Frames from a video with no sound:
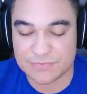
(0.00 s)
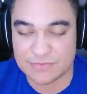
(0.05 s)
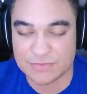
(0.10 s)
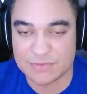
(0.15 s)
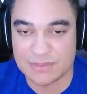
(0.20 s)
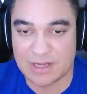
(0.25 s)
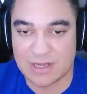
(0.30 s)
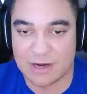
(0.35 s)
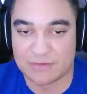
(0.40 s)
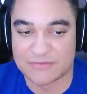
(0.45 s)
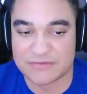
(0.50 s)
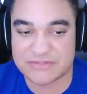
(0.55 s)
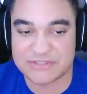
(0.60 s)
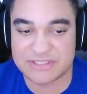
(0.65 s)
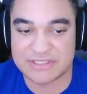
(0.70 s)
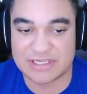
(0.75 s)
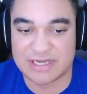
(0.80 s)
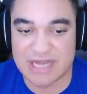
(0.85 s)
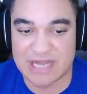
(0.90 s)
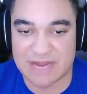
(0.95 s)
Now obviously
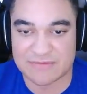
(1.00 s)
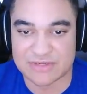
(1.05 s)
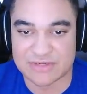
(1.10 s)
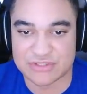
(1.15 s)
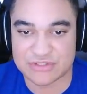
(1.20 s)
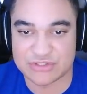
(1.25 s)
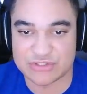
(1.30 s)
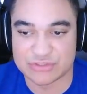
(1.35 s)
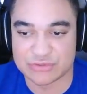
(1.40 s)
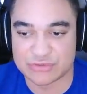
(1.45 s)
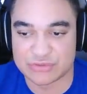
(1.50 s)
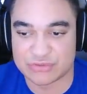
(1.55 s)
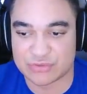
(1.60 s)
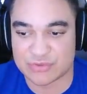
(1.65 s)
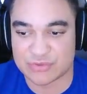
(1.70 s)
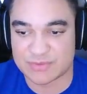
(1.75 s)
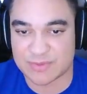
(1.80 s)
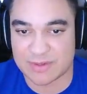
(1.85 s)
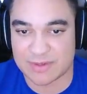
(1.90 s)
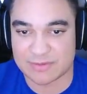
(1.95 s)
he didn't have any shield, so
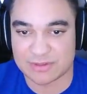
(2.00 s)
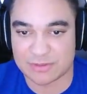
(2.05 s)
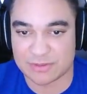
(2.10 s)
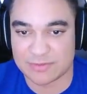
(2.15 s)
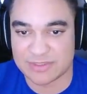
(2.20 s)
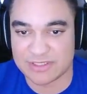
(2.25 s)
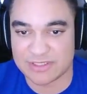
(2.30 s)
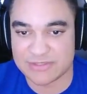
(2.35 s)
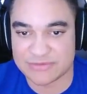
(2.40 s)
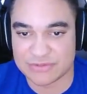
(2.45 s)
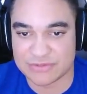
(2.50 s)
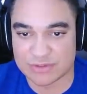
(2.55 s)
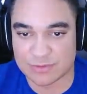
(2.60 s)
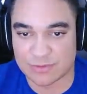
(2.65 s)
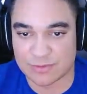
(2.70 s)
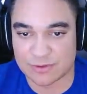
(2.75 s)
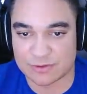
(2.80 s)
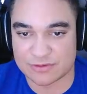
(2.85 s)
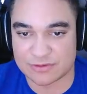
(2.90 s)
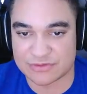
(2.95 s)
it's probably a little bit easier,
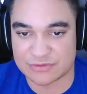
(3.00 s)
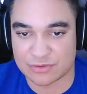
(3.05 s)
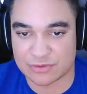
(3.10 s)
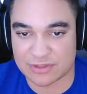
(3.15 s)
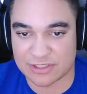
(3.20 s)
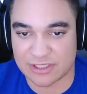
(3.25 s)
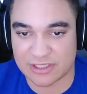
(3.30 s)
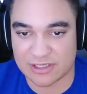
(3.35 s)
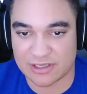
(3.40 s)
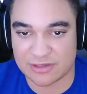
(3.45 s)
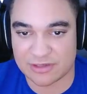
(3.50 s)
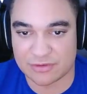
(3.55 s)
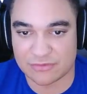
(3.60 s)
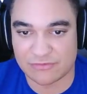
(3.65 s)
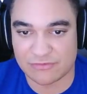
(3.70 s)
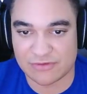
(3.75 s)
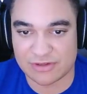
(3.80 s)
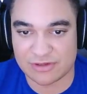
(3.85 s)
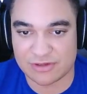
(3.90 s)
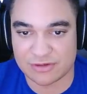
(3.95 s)
but let's start again
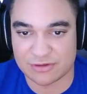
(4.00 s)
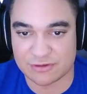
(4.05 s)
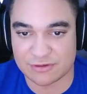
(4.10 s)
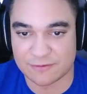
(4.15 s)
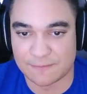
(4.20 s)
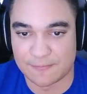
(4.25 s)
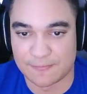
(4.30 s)
over here.